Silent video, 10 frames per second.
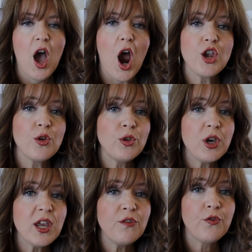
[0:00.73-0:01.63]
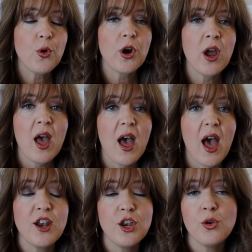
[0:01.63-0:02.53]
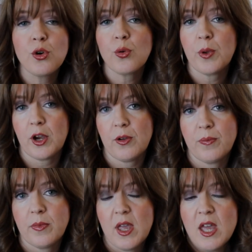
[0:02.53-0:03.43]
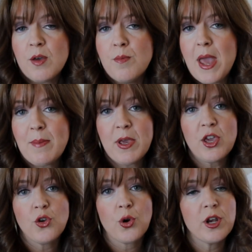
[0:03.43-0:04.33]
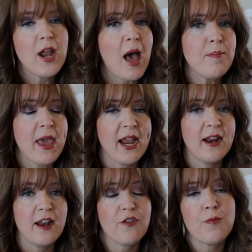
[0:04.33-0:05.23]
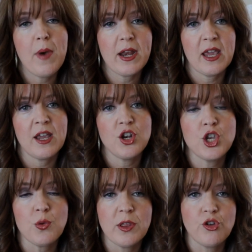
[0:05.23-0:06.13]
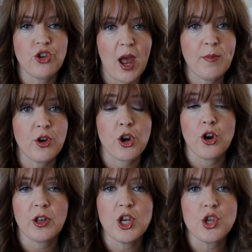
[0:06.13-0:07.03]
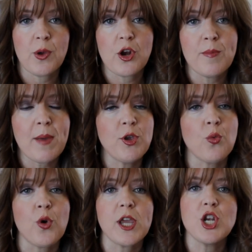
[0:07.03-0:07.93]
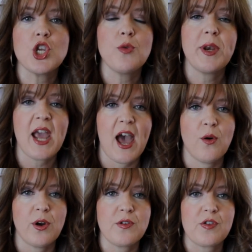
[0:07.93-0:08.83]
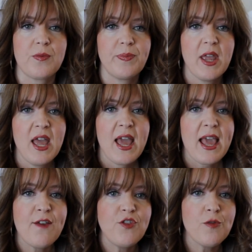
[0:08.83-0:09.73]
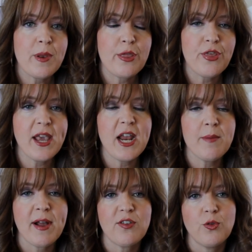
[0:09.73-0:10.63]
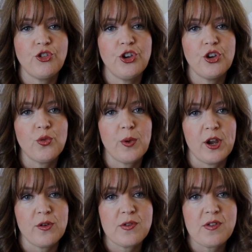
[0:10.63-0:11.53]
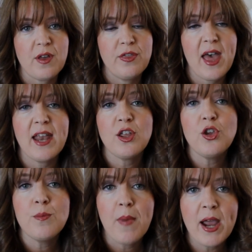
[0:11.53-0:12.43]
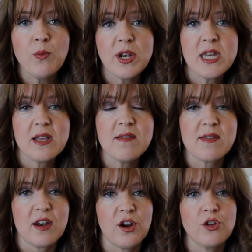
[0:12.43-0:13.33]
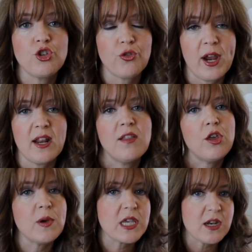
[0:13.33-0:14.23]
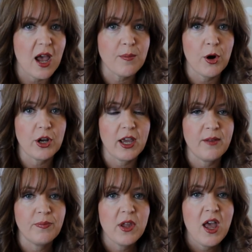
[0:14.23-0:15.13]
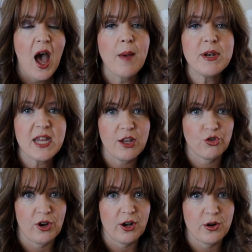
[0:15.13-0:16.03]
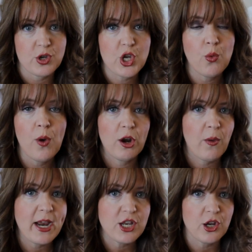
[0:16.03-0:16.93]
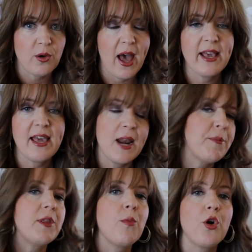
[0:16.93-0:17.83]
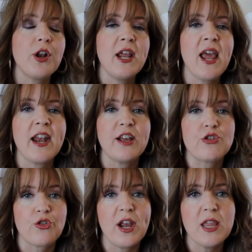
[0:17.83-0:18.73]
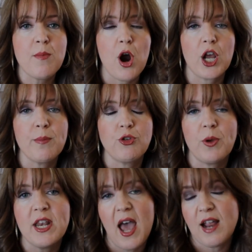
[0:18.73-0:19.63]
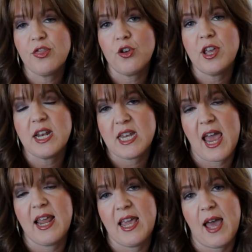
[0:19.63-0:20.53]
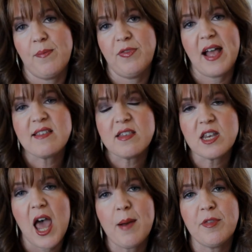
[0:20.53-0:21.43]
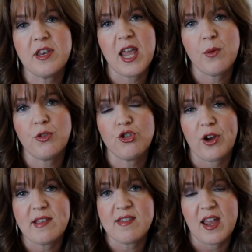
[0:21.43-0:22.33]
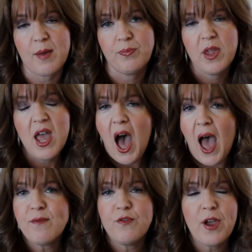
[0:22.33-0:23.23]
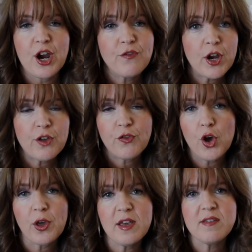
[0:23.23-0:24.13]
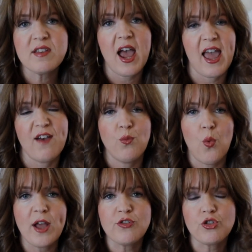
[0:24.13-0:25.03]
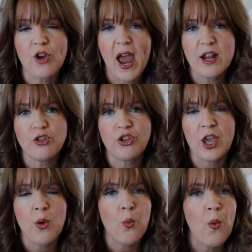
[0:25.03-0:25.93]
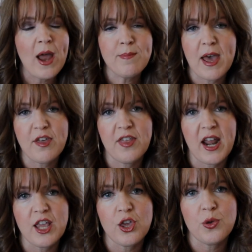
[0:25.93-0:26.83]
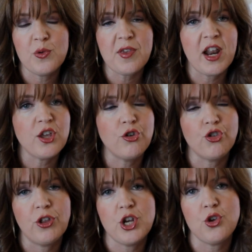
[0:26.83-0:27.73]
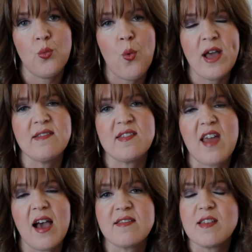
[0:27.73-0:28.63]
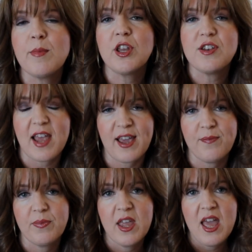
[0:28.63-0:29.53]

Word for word: Are you looking for a new career? Maybe you're not making enough money doing the job that you're currently doing, or maybe you're working too many hours. If you've been thinking about switching careers, then you might want to consider trading the U S stock market. I'm a day trader, so what do I do? I get up in the morning and I trade the market between nine thirty and ten A M That's the time of the day where the trade's set up. I'm very, very focused. I have one strategy, one method that I use, and I usually do one stock symbol a day.